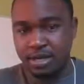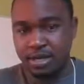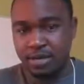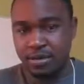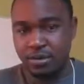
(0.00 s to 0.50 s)

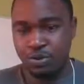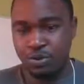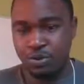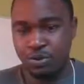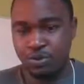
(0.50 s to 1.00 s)

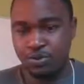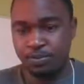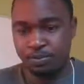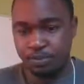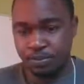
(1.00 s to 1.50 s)

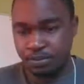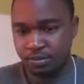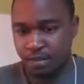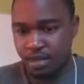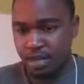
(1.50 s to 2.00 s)

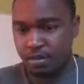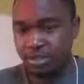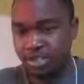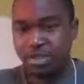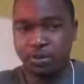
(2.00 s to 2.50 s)
I think I'll
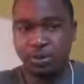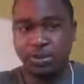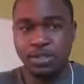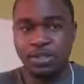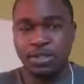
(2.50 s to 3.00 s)
just
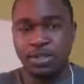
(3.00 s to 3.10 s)
post